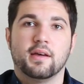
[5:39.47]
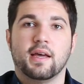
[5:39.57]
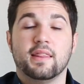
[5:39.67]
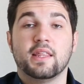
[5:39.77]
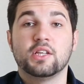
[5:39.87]

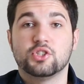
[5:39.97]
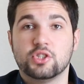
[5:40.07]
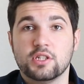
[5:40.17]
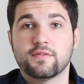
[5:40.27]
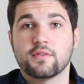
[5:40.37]
Okay, then G
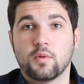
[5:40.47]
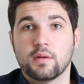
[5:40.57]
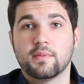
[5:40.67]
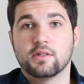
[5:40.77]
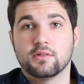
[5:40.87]
for 1
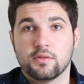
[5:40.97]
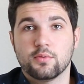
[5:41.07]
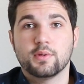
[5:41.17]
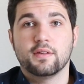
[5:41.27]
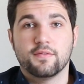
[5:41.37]
measure, 3,
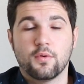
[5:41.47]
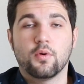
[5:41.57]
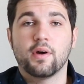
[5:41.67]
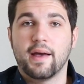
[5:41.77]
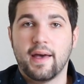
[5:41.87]

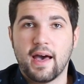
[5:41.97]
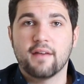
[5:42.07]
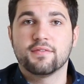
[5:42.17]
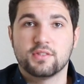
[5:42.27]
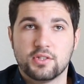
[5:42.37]
4, F,
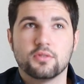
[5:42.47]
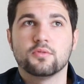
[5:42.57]
2,